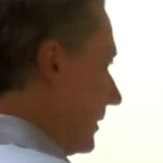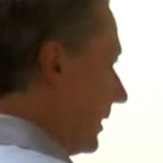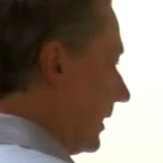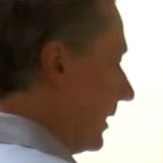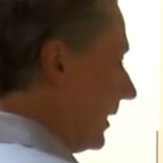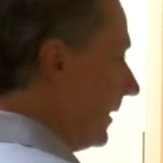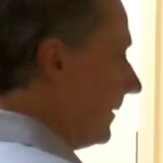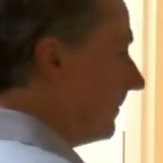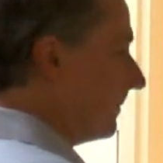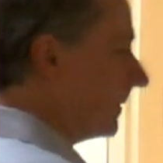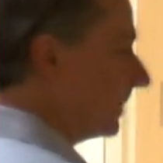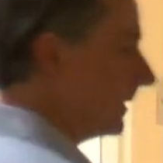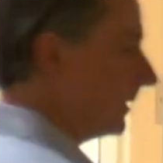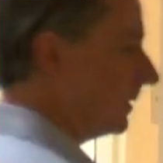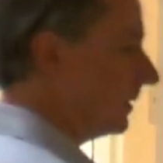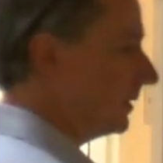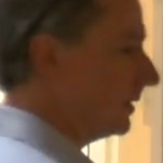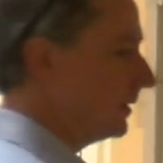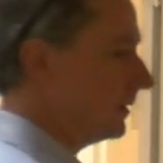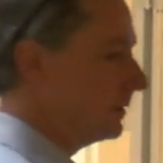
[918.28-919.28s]
uh,
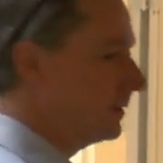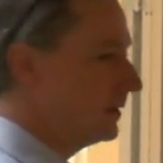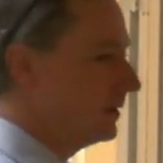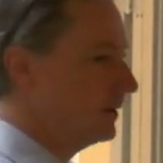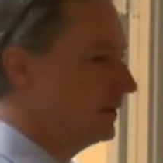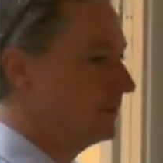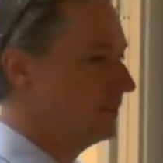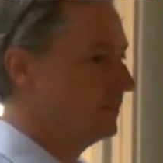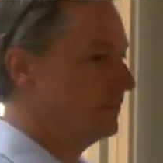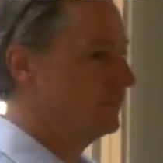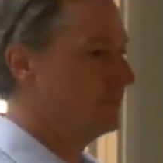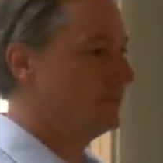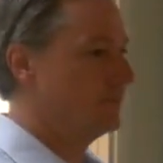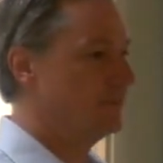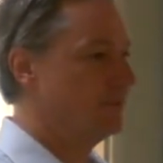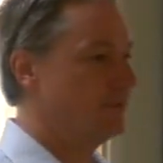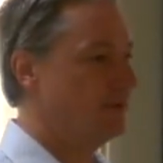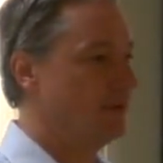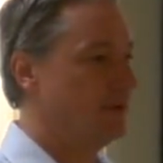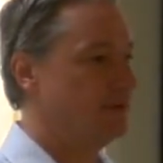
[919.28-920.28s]
in, in,
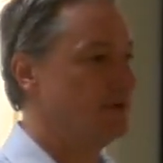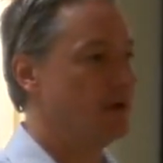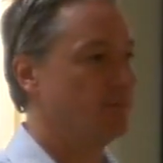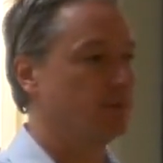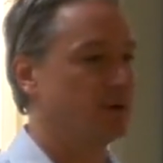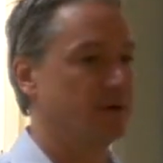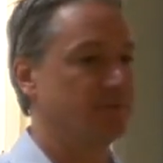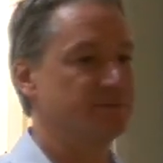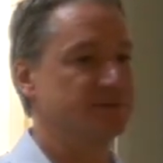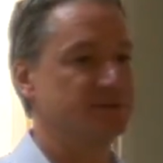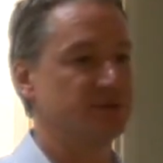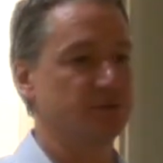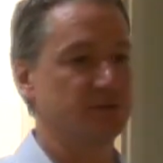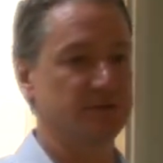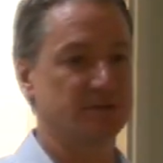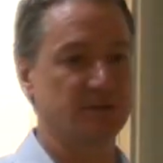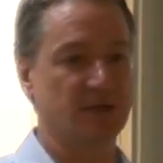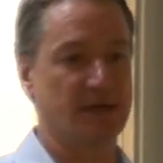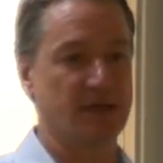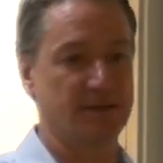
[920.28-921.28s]
the number of
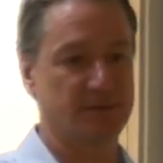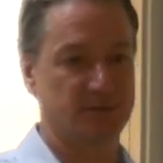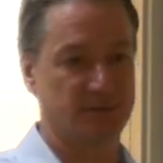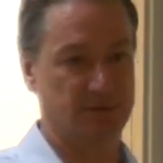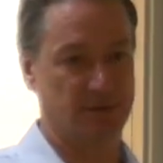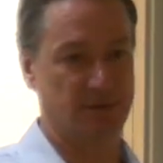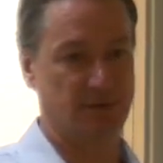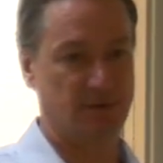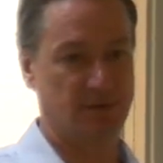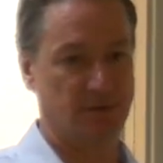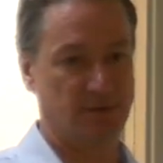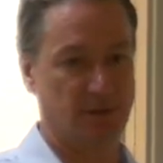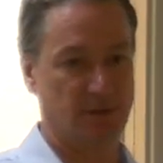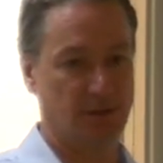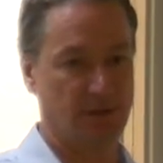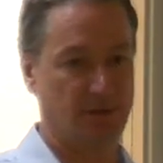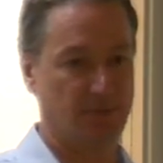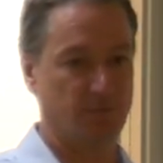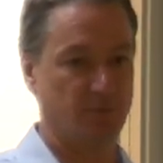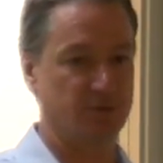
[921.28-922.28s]
suicides,
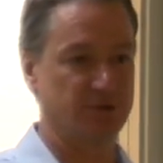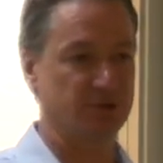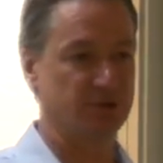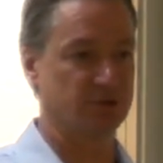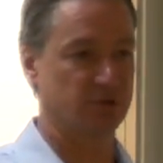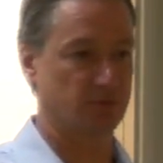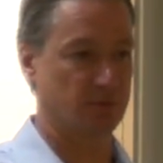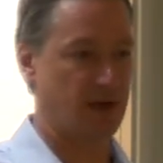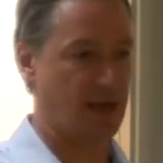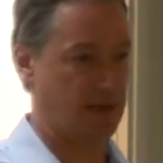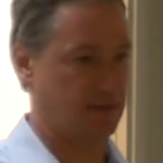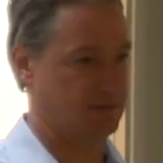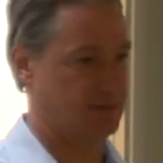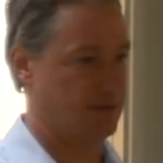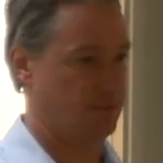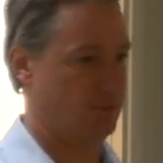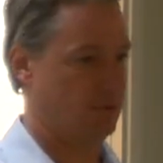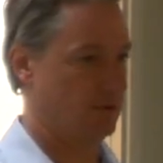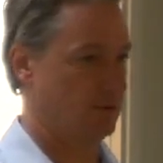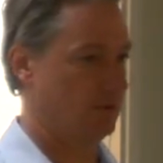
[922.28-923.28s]
um, which is great
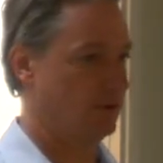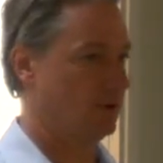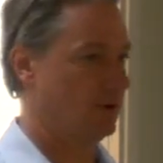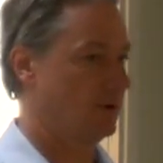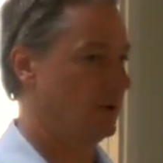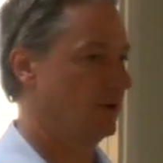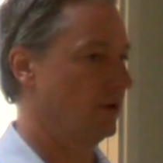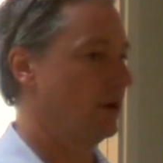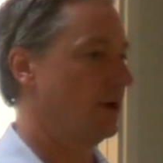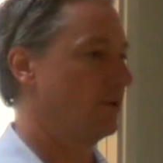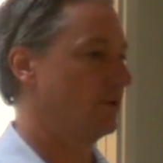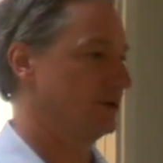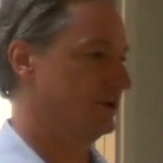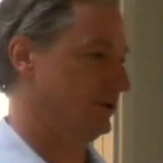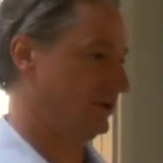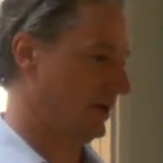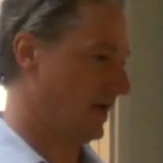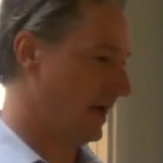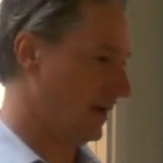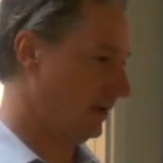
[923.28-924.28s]
that we're on the lower
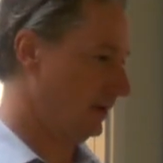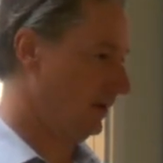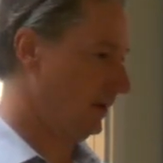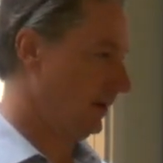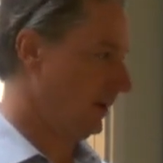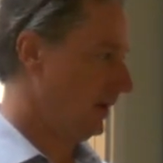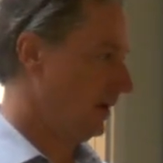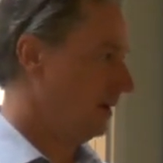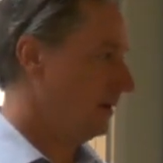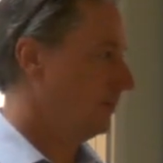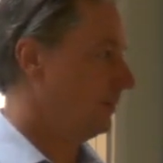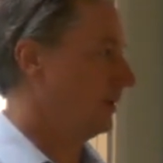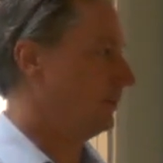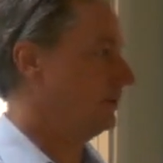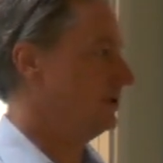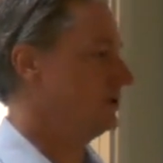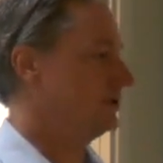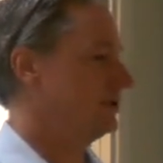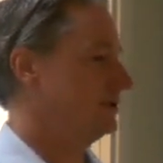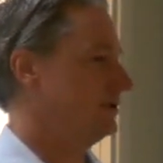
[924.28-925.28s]
scale. But
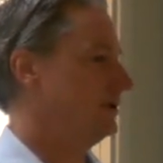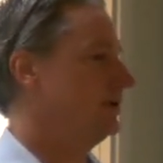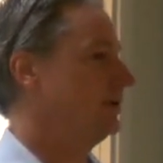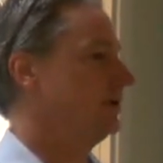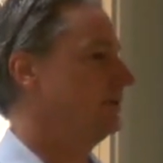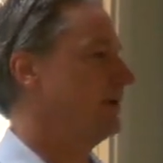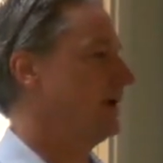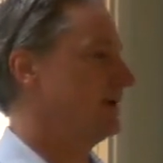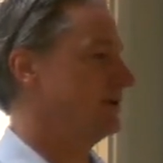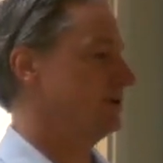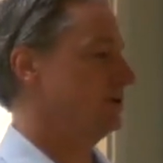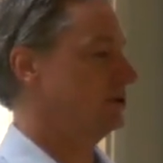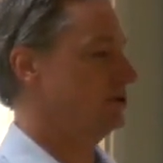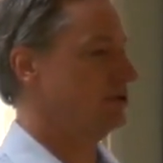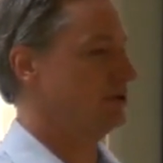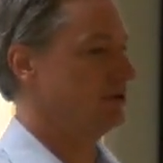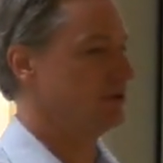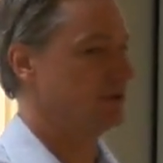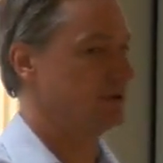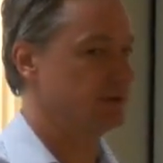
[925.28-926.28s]
we still in
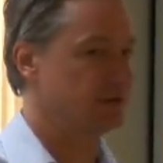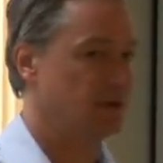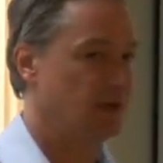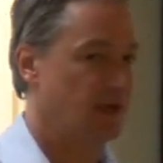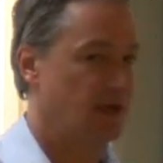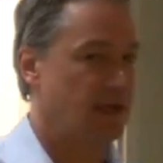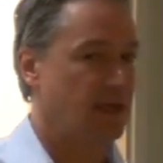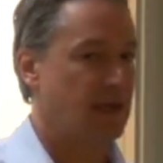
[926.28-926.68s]
Massachusetts